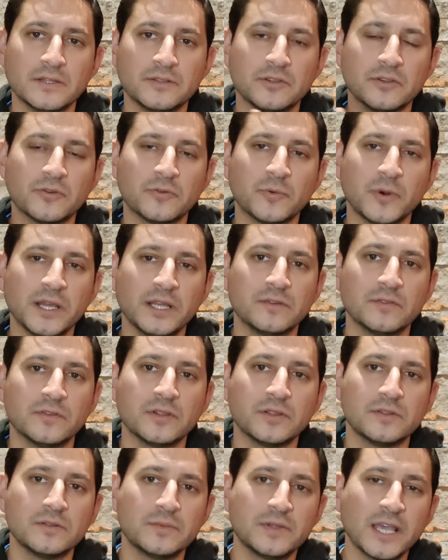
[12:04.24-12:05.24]
and to the right
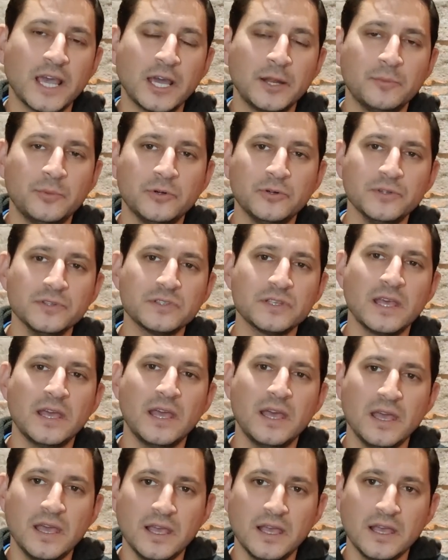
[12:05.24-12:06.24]
of the tadpoles
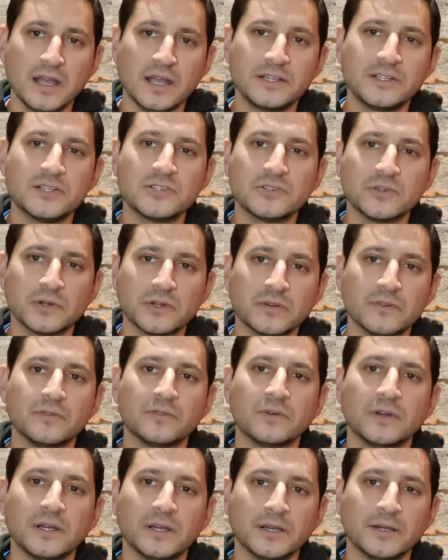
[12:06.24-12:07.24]
I just sort
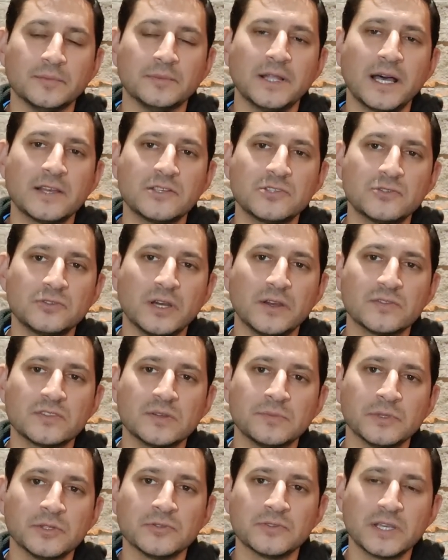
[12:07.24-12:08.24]
of um, lassoed off
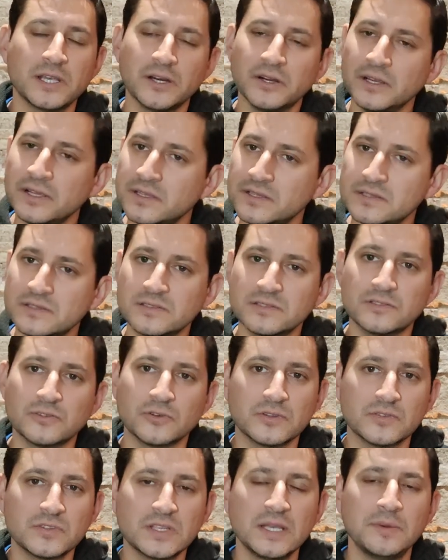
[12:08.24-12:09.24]
some of those areas,
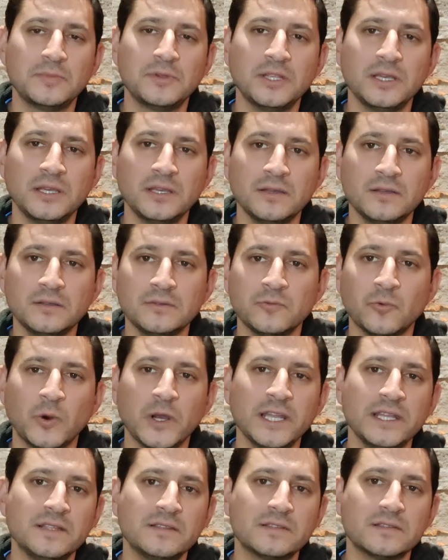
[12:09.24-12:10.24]
sort of same thing,
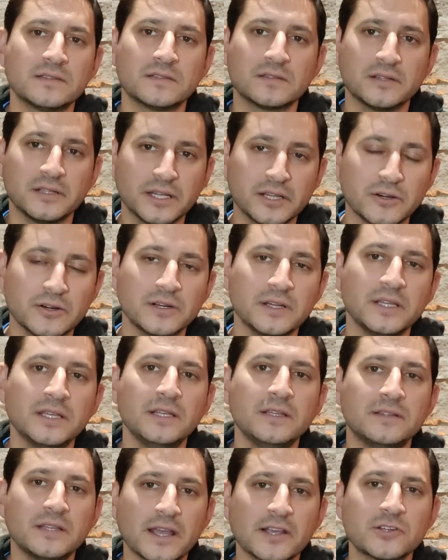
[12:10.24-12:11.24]
whites,
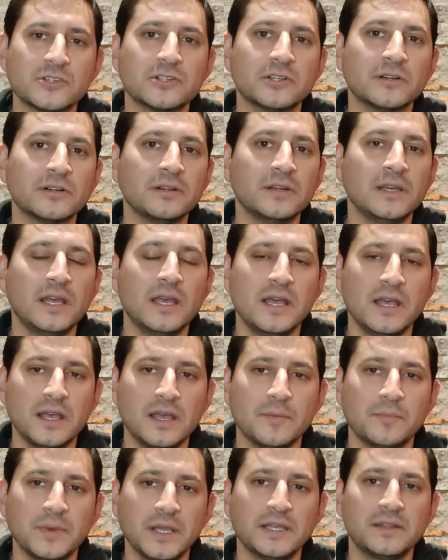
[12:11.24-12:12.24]
clarity, texture,
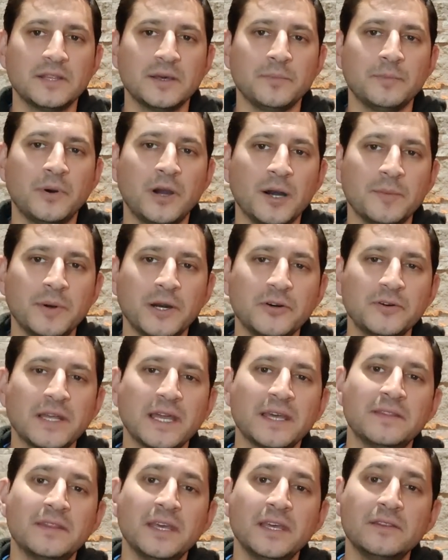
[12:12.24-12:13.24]
make them pop out.
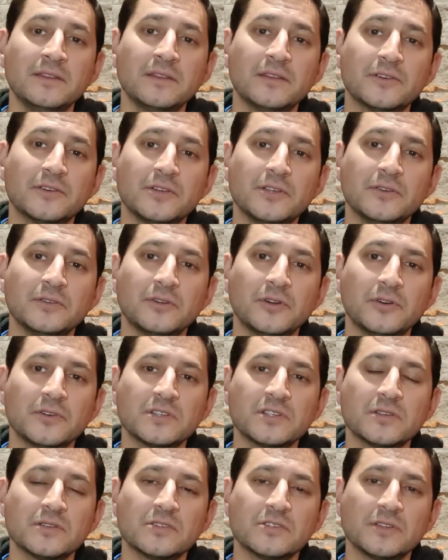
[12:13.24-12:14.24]
And then there you'll
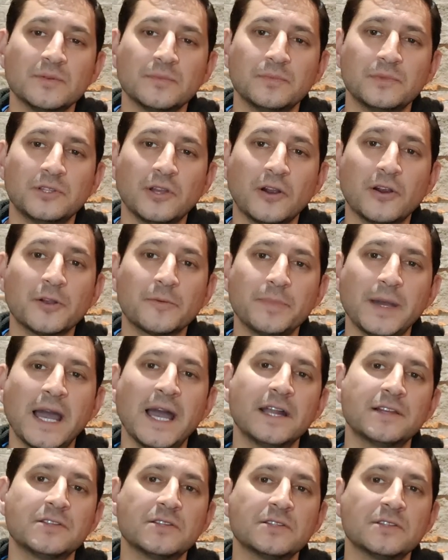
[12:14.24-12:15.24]
notice there's some dark
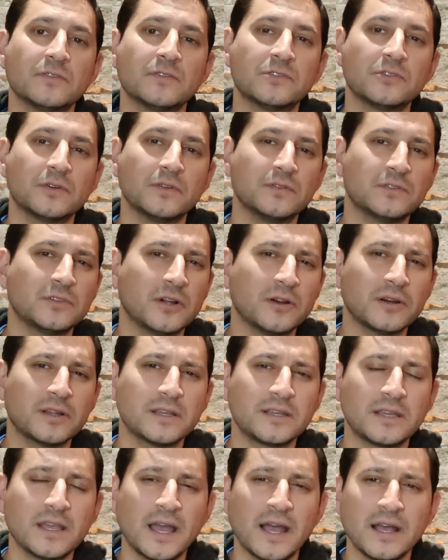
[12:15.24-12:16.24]
patches of sort of
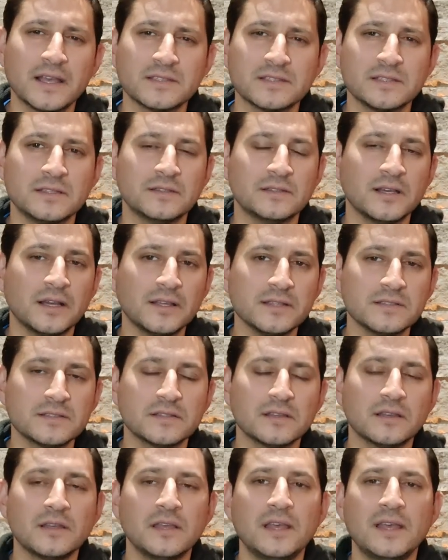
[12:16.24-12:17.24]
dark gas and
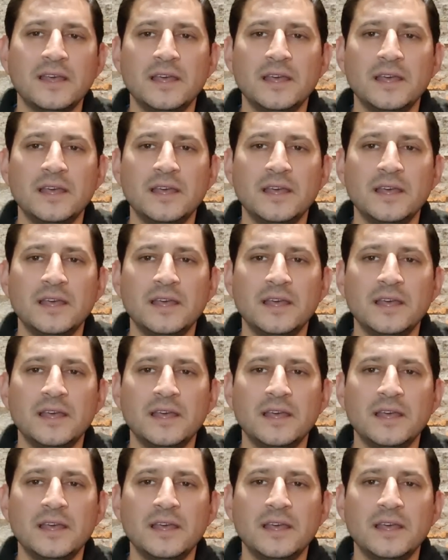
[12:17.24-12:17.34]
dust.